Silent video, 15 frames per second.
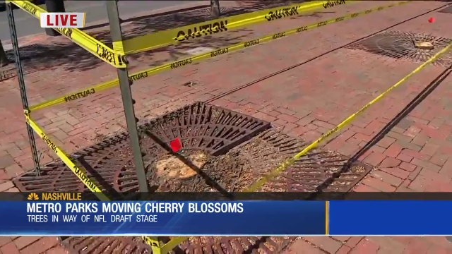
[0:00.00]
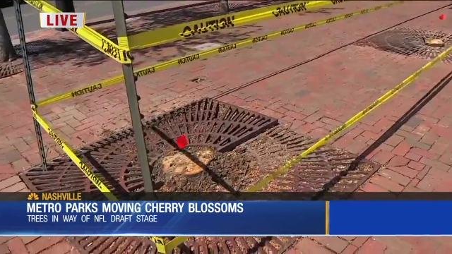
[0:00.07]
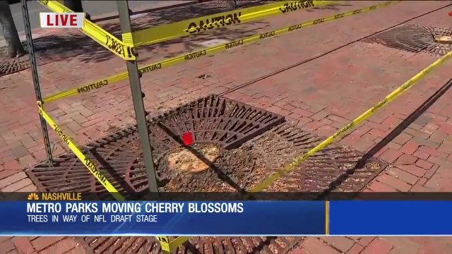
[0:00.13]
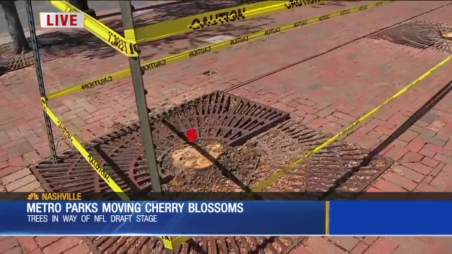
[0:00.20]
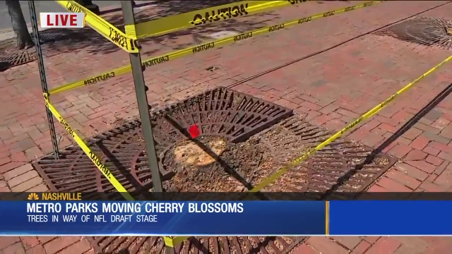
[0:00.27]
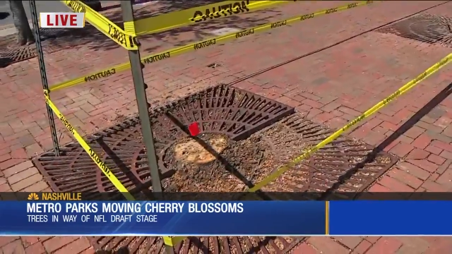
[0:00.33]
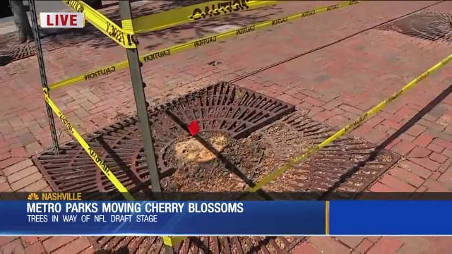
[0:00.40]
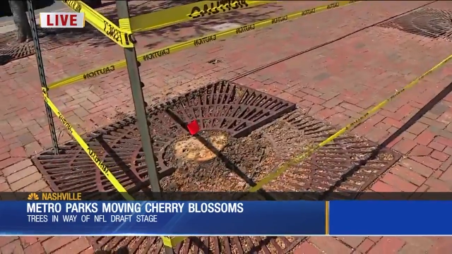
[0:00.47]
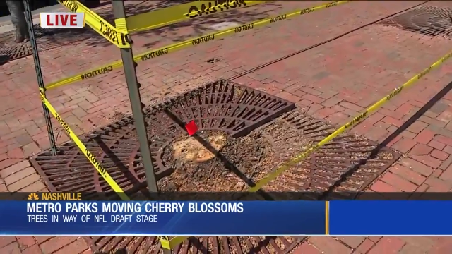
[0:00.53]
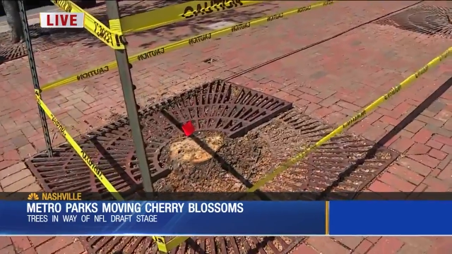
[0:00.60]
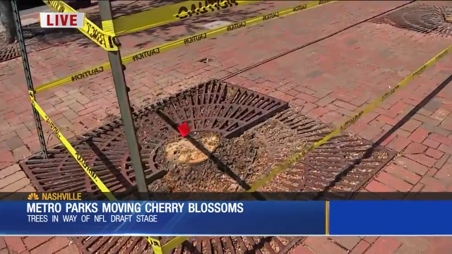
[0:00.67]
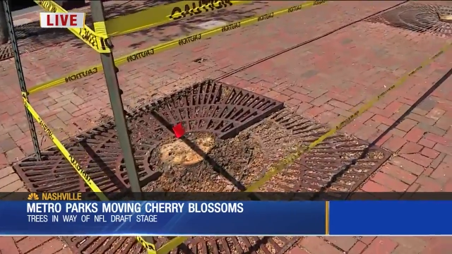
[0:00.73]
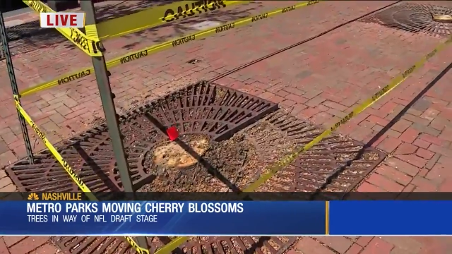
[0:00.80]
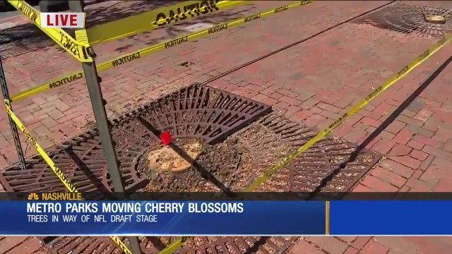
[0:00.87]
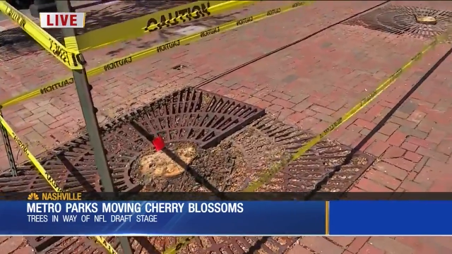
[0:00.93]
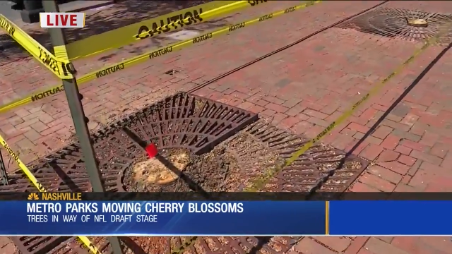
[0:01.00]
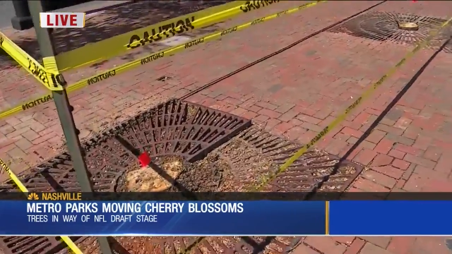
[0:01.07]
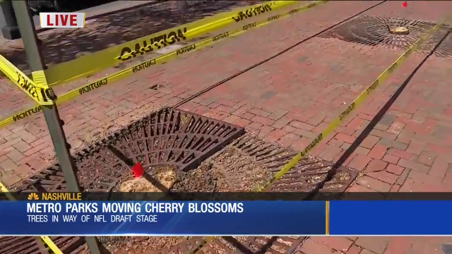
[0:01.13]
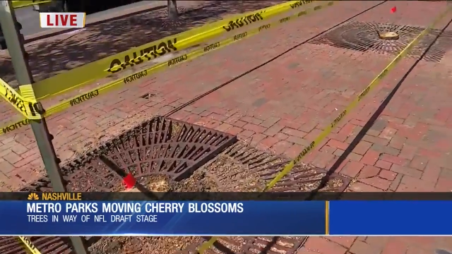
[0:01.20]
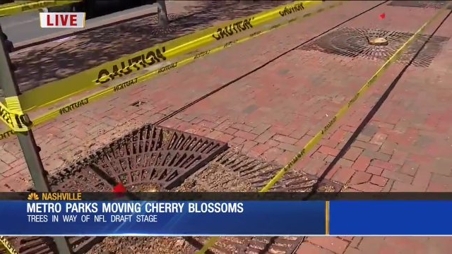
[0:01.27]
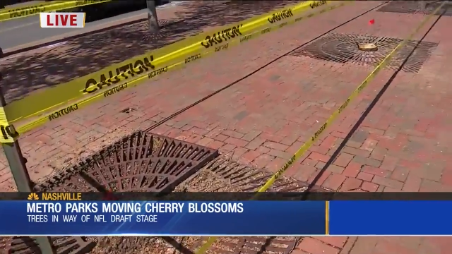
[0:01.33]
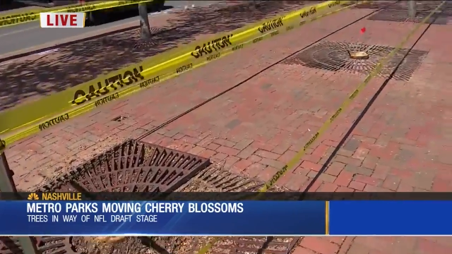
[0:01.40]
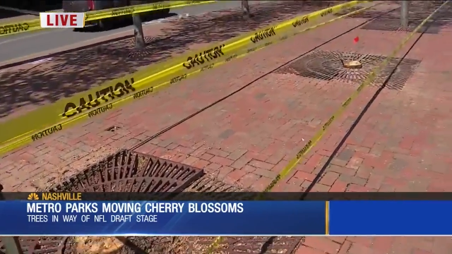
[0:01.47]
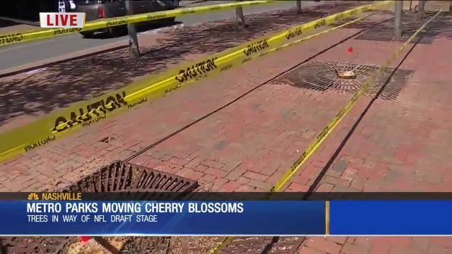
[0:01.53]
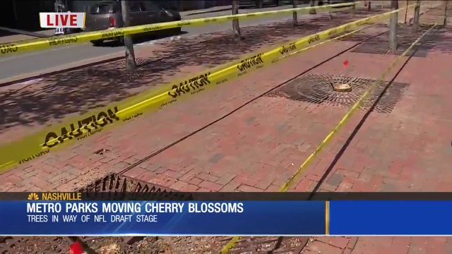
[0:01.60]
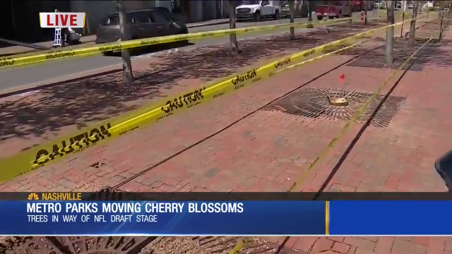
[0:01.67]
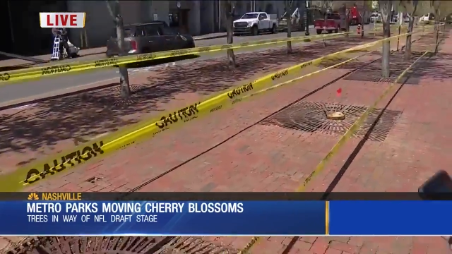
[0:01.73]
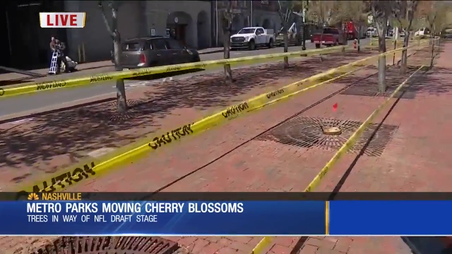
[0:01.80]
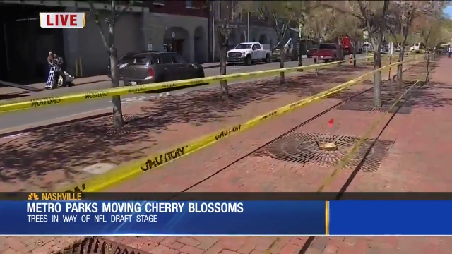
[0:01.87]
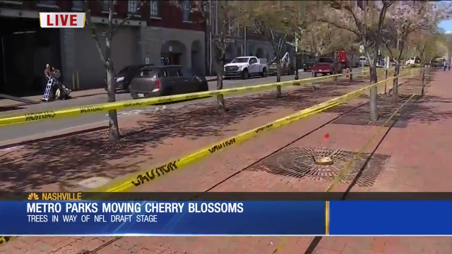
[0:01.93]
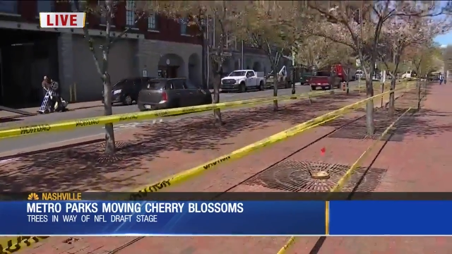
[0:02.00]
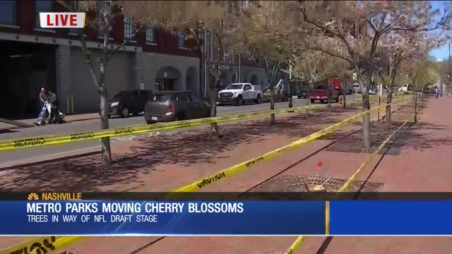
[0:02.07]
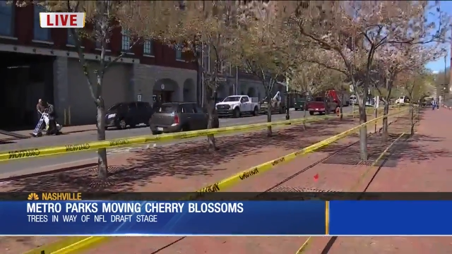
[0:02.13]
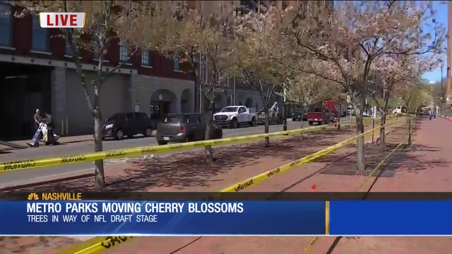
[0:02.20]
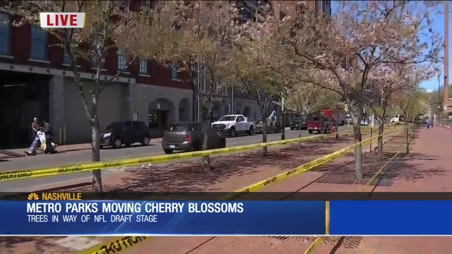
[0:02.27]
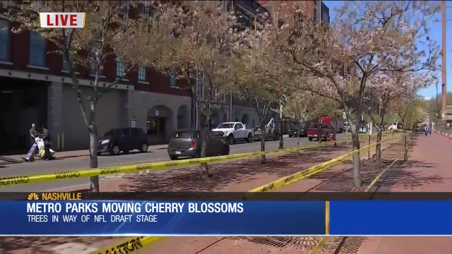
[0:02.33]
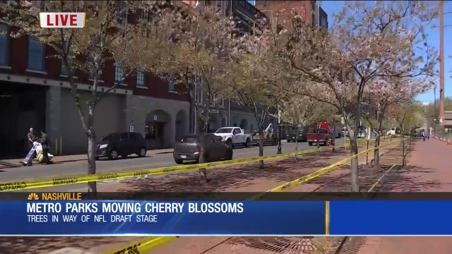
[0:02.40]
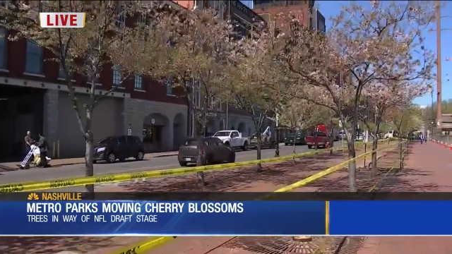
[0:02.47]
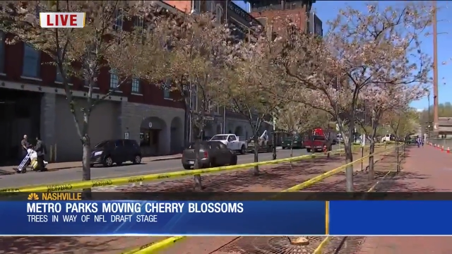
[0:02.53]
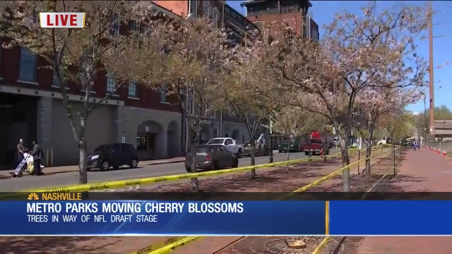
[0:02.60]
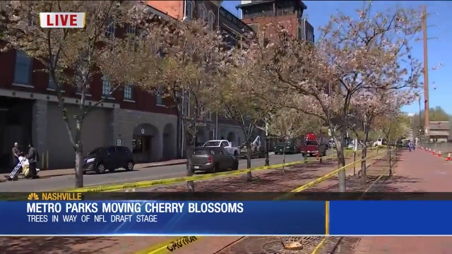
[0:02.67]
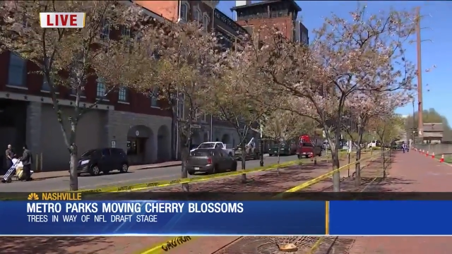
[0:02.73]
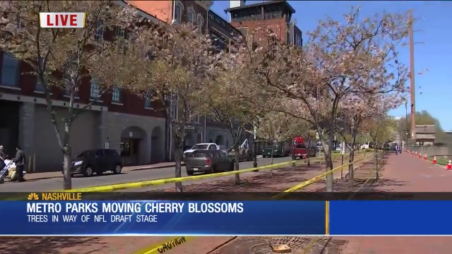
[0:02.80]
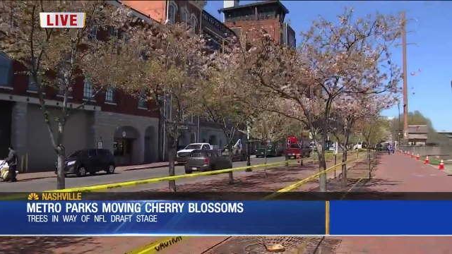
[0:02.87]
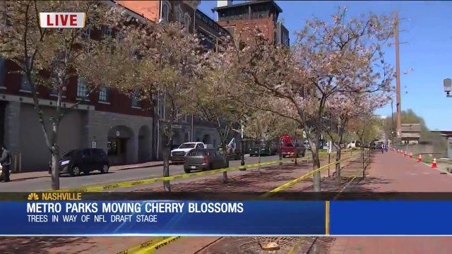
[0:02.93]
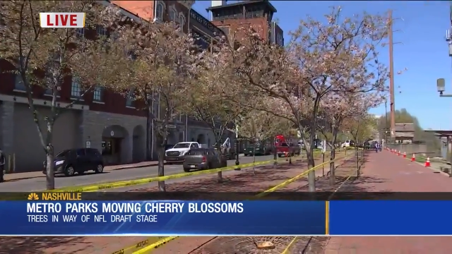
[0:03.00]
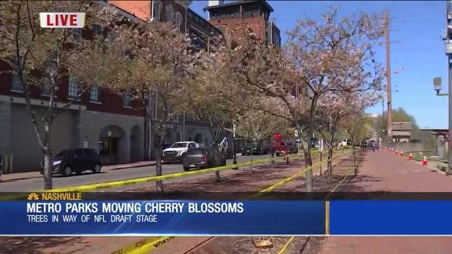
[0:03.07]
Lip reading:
No face is visible, so there are no lips to read.